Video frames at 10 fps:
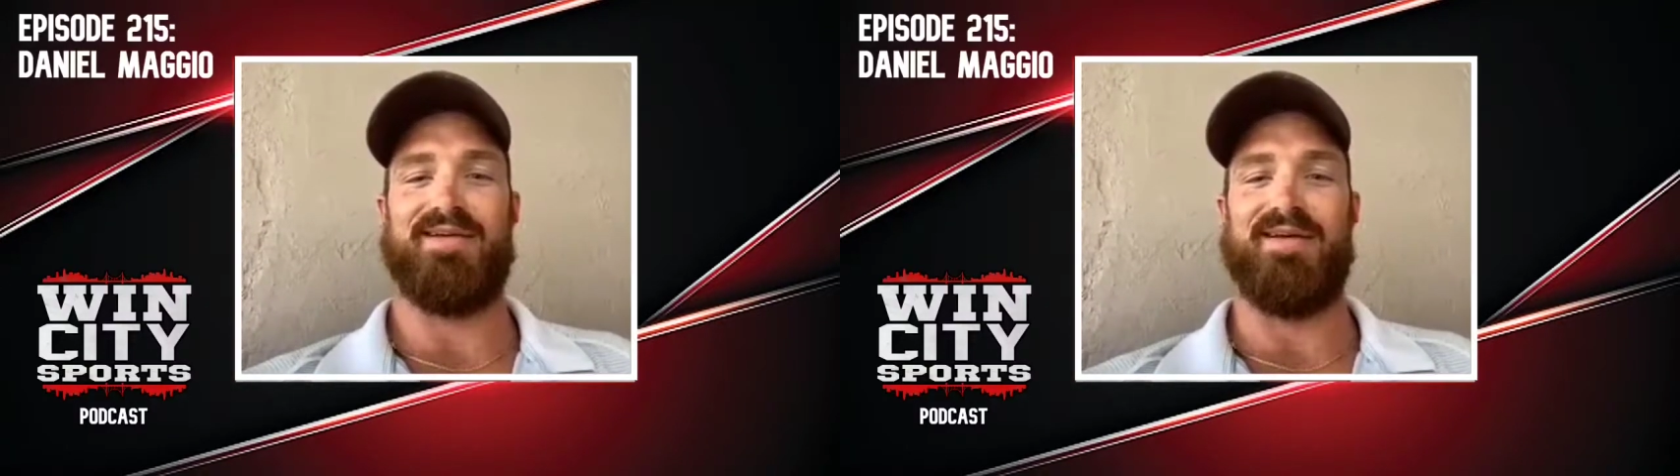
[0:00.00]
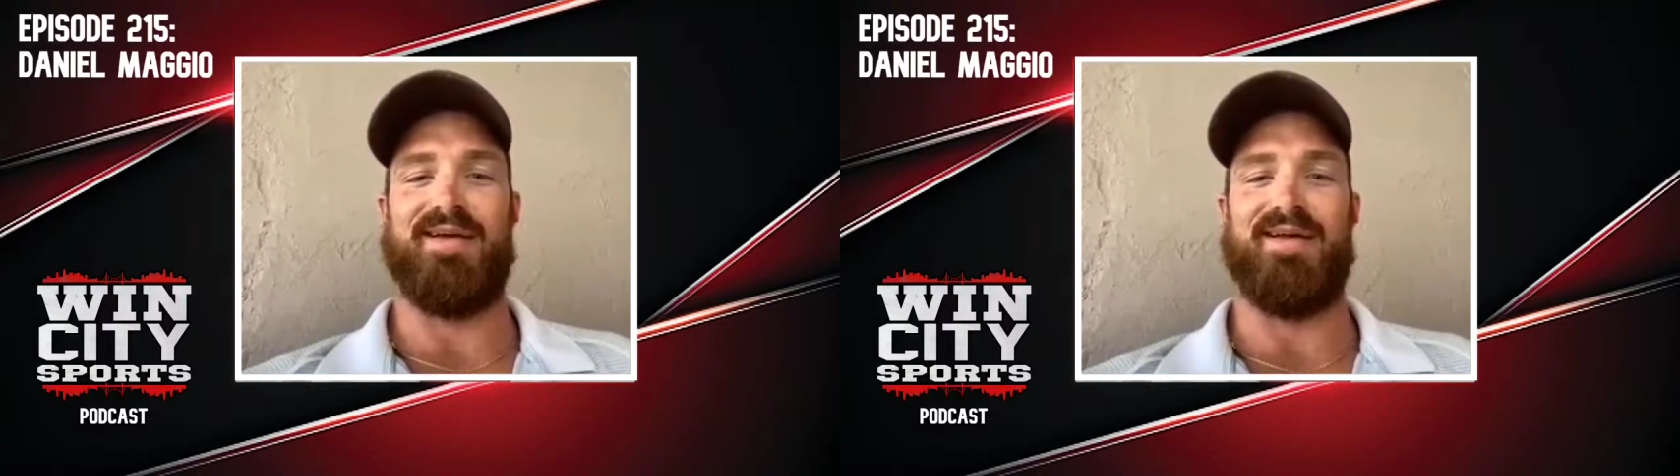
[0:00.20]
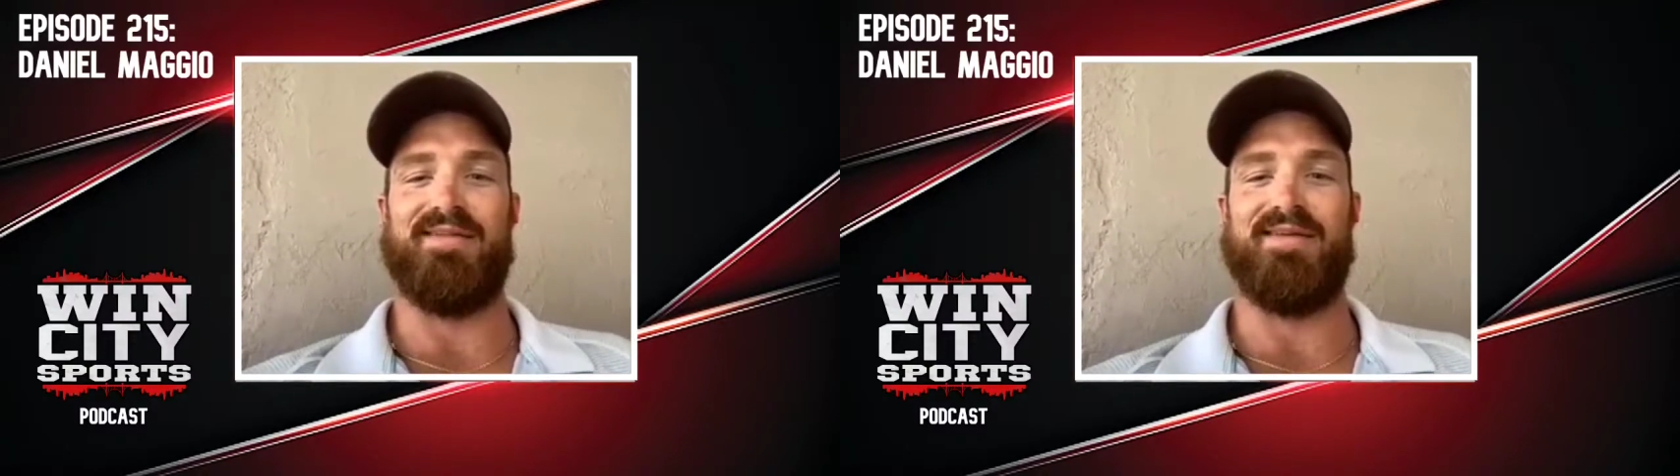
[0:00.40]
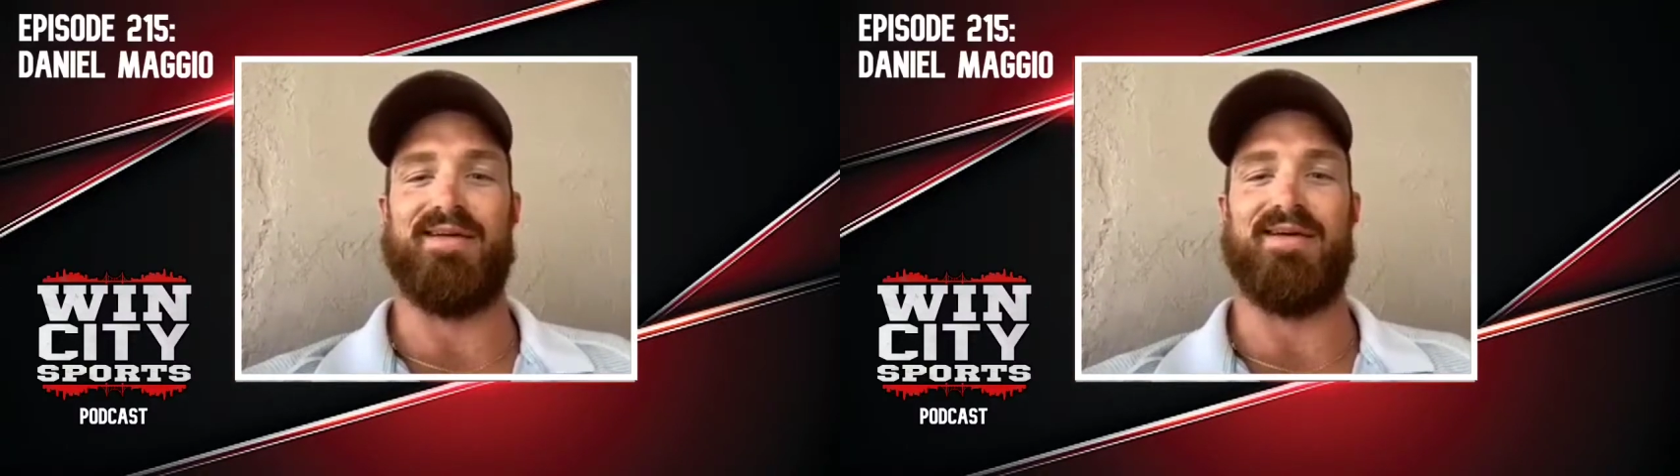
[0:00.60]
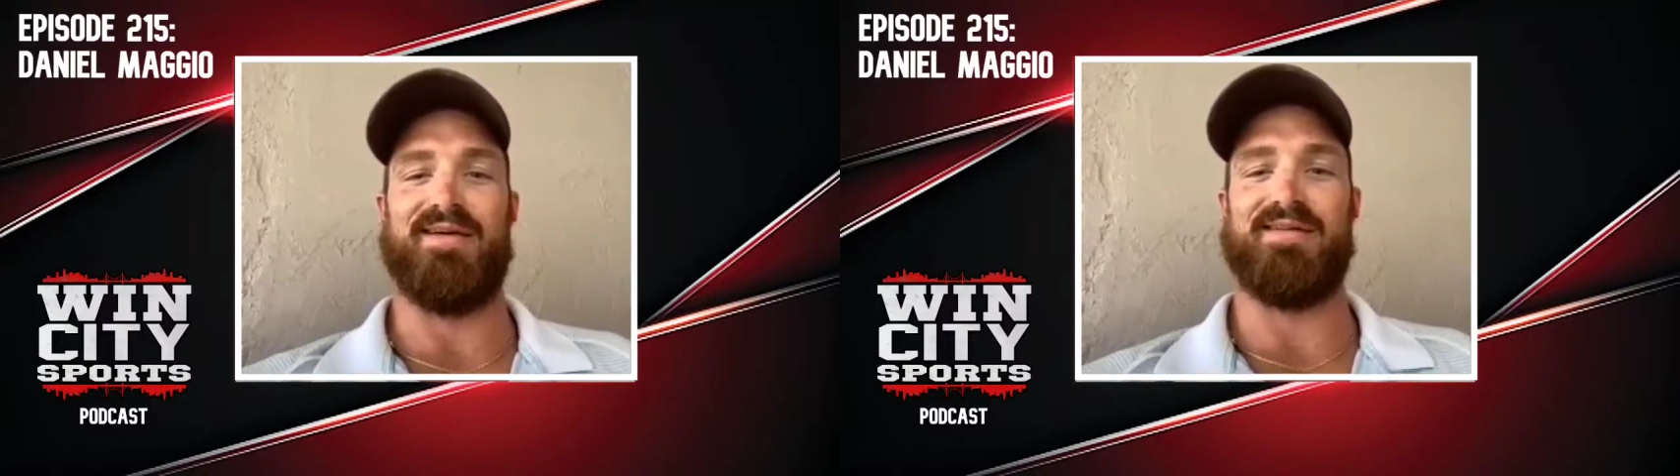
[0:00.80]
and
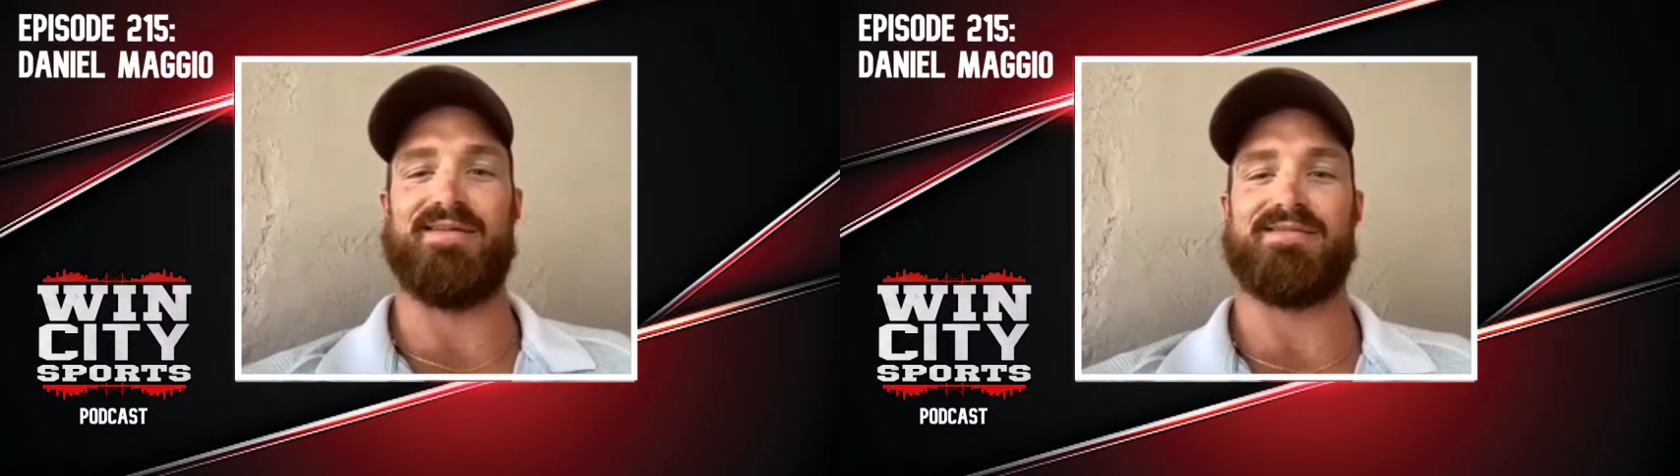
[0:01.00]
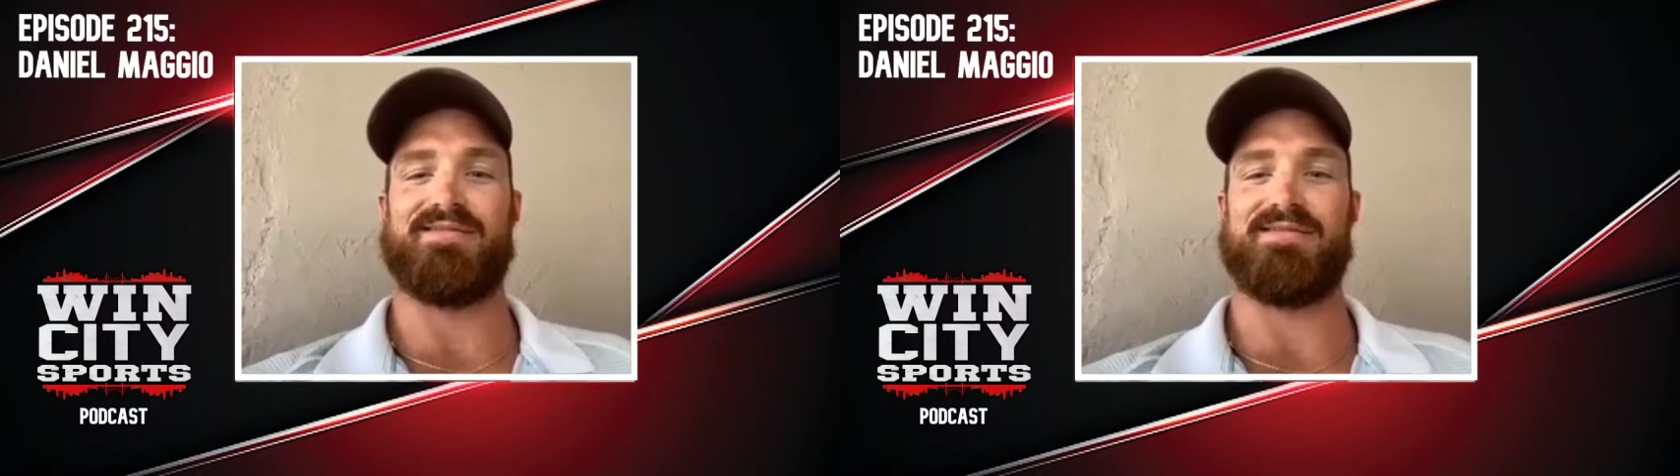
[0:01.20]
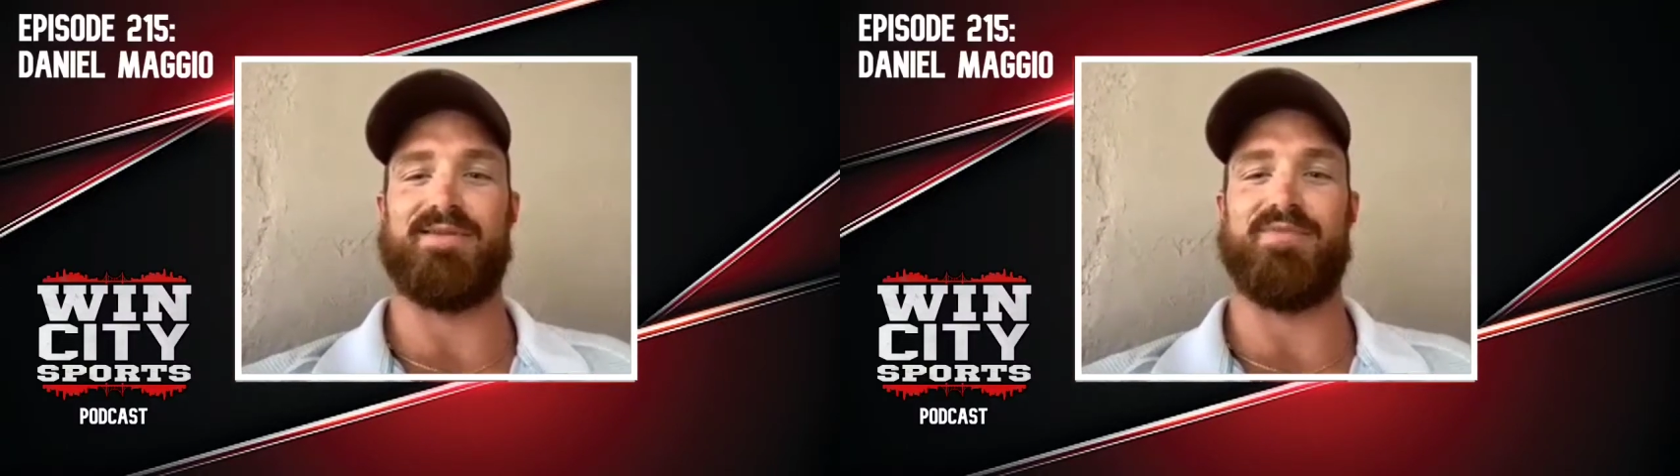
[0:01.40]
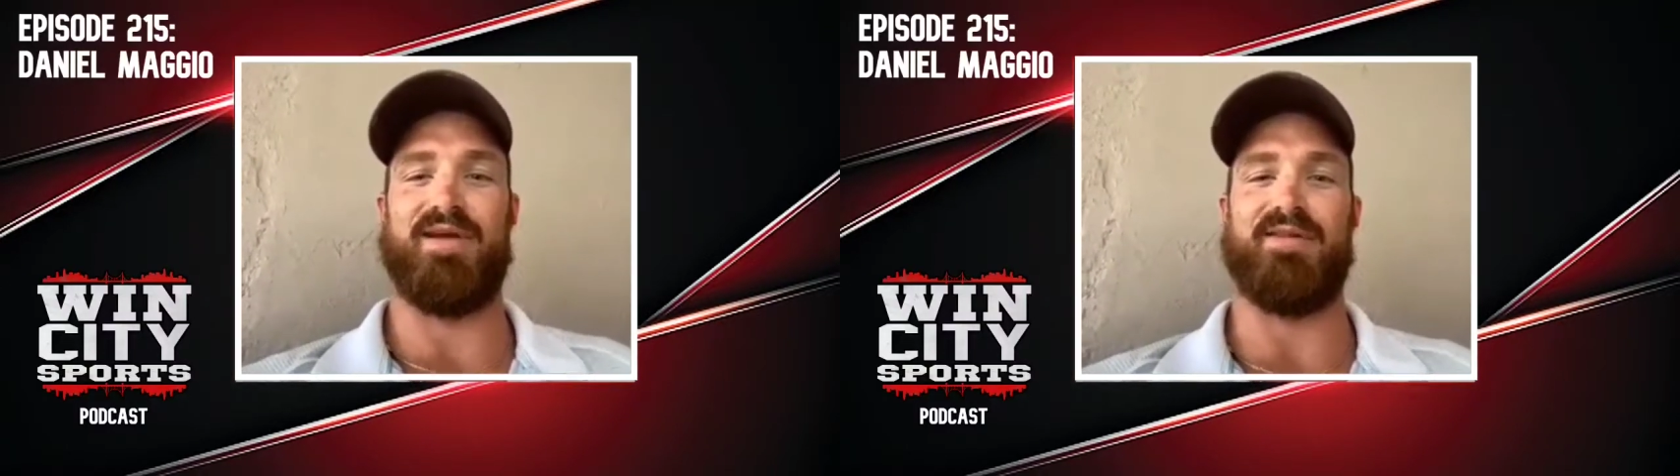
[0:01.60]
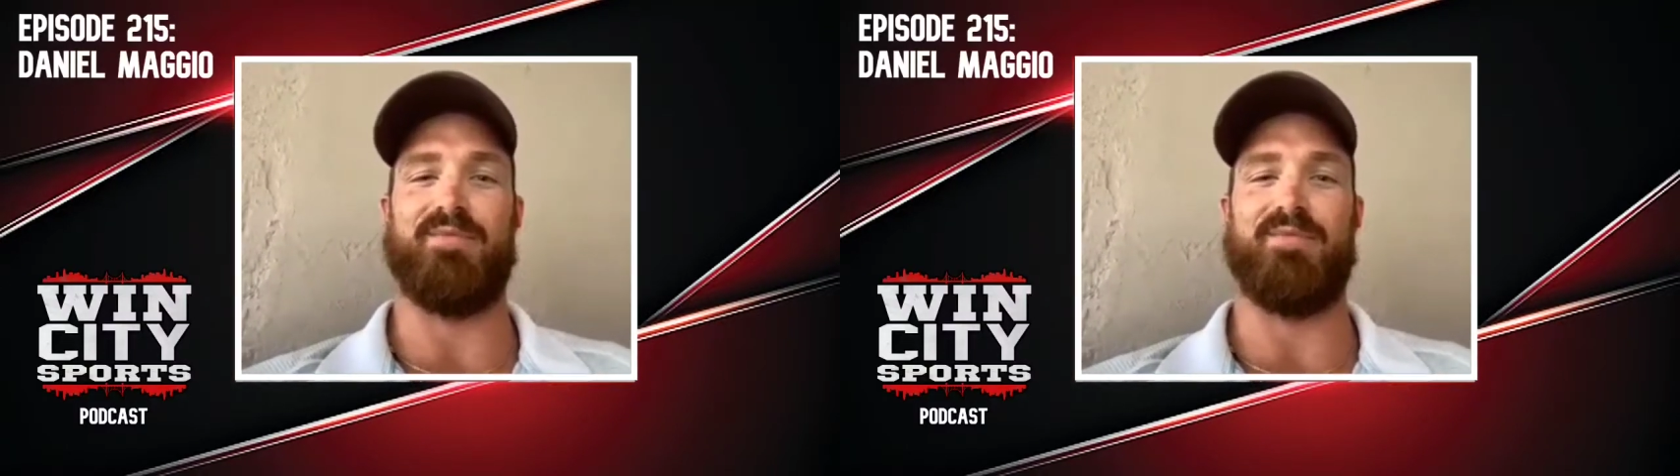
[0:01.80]
to play at the